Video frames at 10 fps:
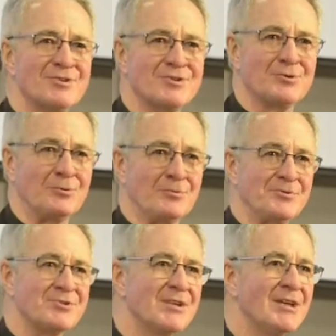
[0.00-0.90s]

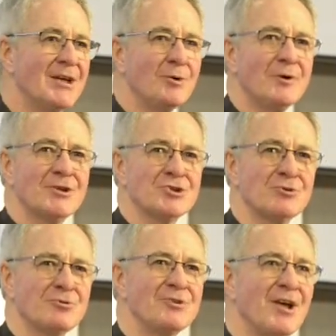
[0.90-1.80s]
schools, where
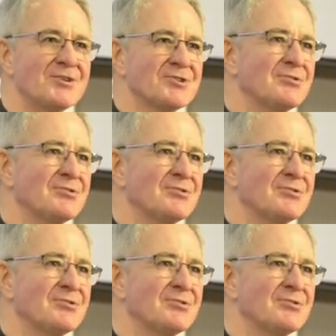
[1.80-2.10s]
children ask